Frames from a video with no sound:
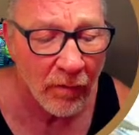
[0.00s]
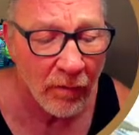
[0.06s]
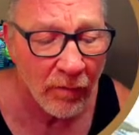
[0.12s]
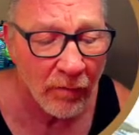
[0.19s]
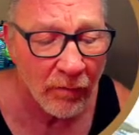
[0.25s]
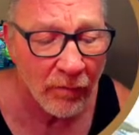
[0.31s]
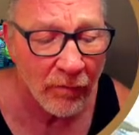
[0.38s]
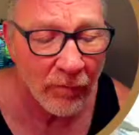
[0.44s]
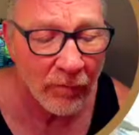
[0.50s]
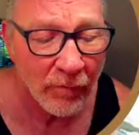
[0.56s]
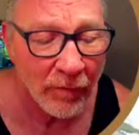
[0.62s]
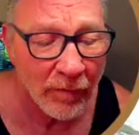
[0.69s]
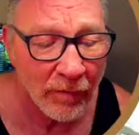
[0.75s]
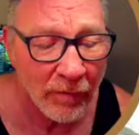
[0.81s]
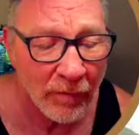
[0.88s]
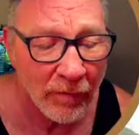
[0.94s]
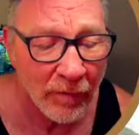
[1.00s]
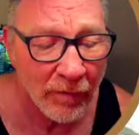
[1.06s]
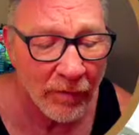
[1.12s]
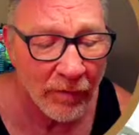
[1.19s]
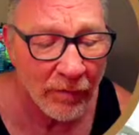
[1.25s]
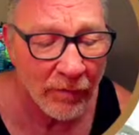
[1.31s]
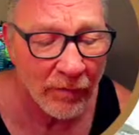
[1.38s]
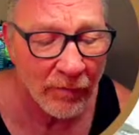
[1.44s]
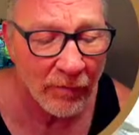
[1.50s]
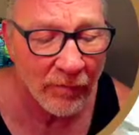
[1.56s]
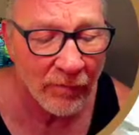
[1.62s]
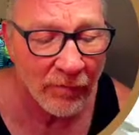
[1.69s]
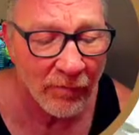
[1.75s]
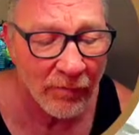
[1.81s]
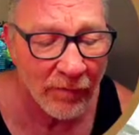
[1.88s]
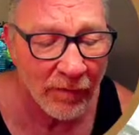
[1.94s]
So we can kind of
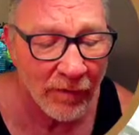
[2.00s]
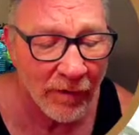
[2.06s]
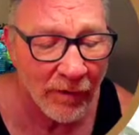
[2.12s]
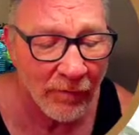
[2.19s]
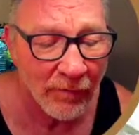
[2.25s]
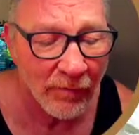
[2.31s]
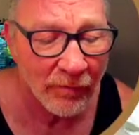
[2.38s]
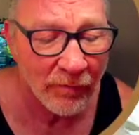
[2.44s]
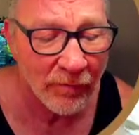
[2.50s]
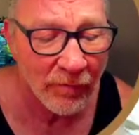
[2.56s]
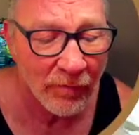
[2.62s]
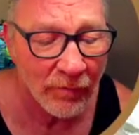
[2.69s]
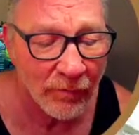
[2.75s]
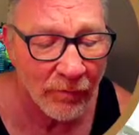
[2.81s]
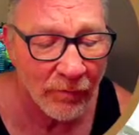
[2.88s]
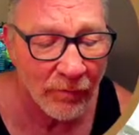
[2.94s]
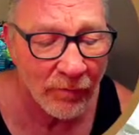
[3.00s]
see how this goes.